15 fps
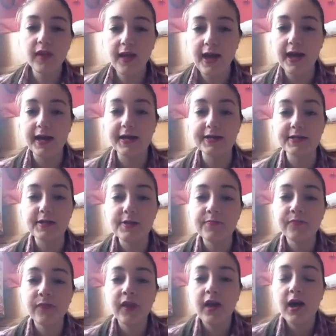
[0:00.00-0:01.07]
And
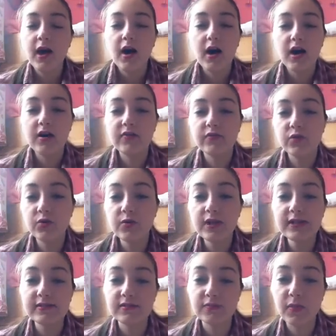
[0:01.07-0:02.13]
I've
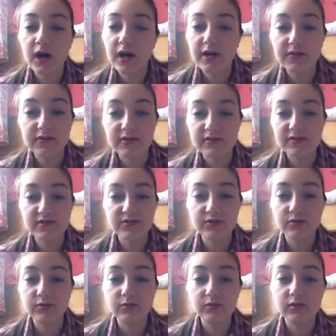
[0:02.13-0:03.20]
always admired this
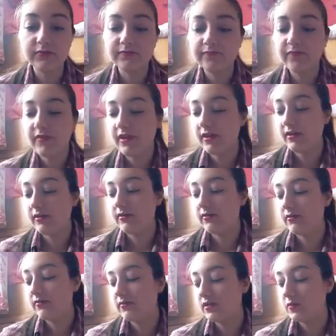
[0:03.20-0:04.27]
stall
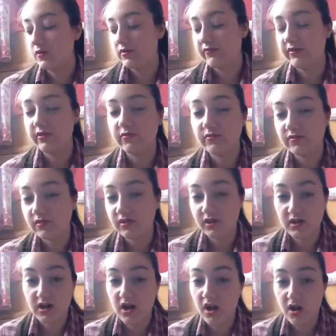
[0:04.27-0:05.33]
in Spitalfields,
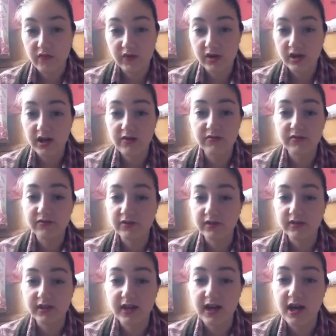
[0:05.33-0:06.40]
like I love it,
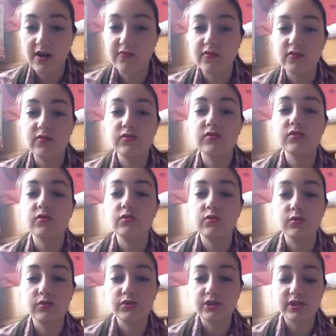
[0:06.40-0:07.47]
everything they have looks
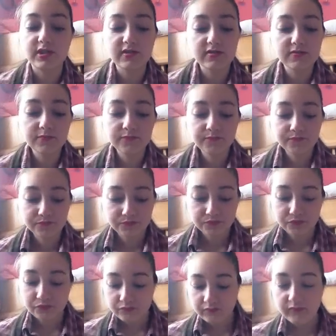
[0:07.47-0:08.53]
gorgeous.
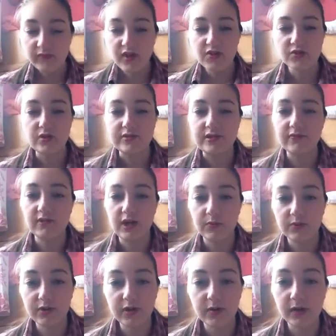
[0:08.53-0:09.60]
So I was like, right,
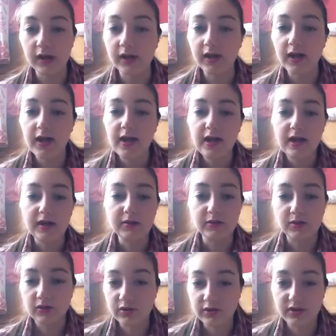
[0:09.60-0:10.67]
we're going and I'm
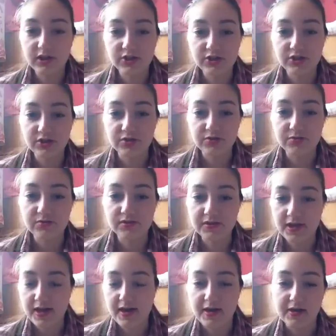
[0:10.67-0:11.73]
going to look at their shoes
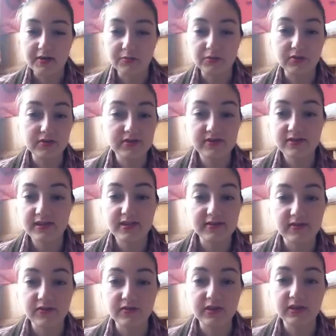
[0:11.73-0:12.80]
and I'm going to see
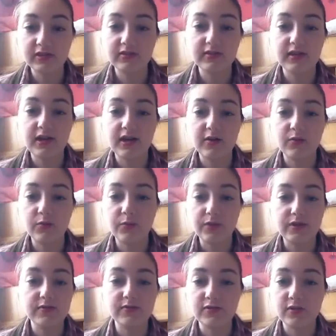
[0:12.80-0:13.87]
something that will
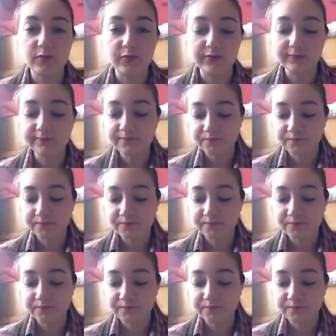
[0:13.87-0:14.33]
be suitable.